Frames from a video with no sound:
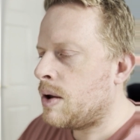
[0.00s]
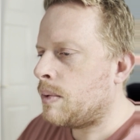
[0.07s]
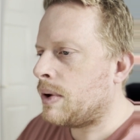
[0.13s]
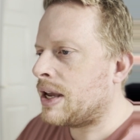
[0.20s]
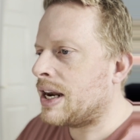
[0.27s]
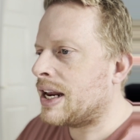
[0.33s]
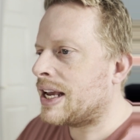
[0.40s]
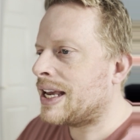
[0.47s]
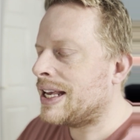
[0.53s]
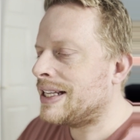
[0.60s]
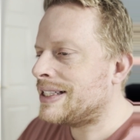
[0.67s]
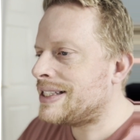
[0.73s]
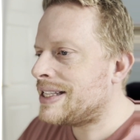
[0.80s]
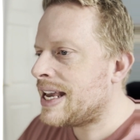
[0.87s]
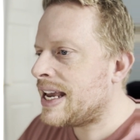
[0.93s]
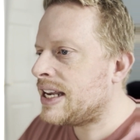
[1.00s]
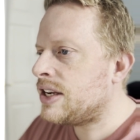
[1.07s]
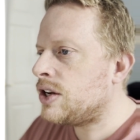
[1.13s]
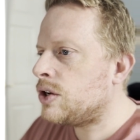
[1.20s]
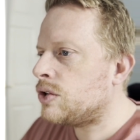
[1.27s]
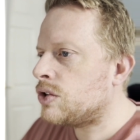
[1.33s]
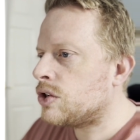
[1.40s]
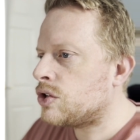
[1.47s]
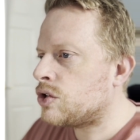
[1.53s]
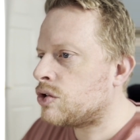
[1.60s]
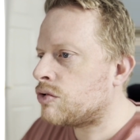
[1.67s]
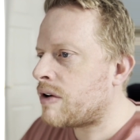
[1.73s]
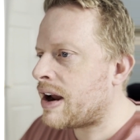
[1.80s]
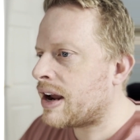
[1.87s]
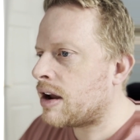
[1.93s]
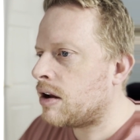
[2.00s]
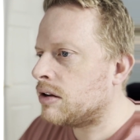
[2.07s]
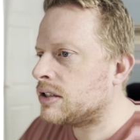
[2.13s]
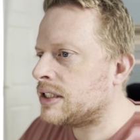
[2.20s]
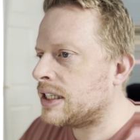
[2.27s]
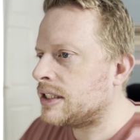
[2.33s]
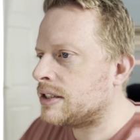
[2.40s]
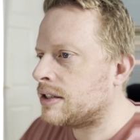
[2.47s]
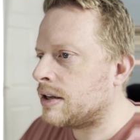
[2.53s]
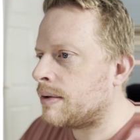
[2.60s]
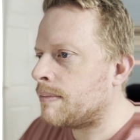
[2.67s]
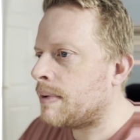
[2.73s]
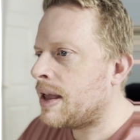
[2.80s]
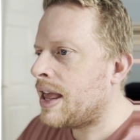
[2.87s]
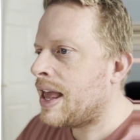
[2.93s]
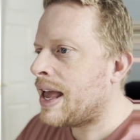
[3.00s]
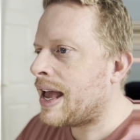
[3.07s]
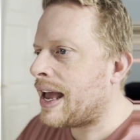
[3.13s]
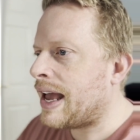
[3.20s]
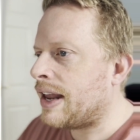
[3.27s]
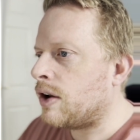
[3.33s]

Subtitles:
We're going to continue to track our system and